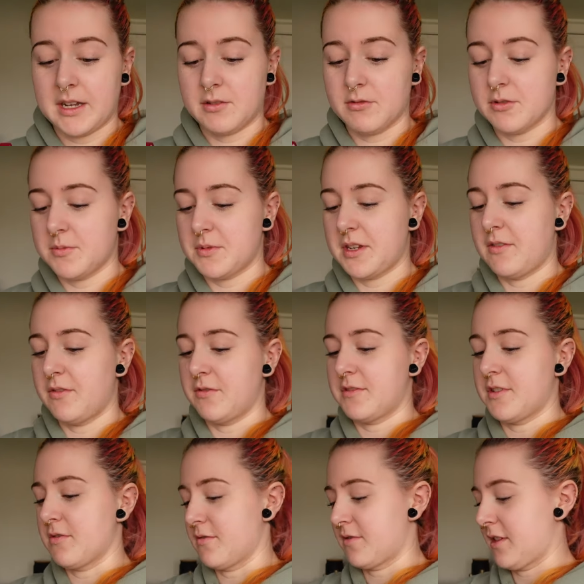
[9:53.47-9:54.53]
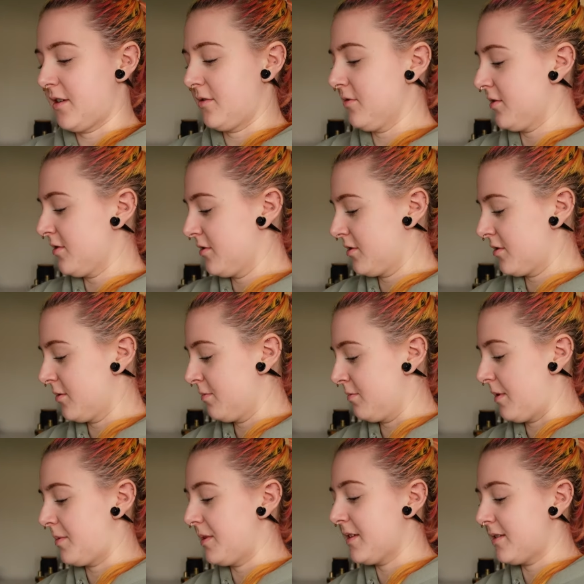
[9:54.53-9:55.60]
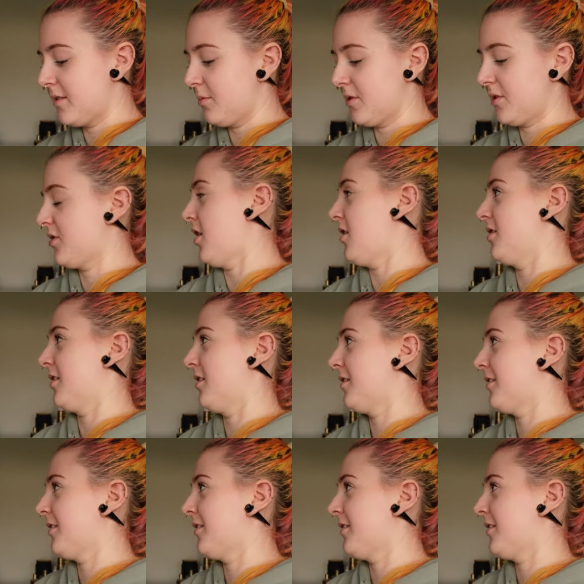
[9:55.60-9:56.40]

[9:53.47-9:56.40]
I grew up to have a fear of clowns. Maybe this is what started it.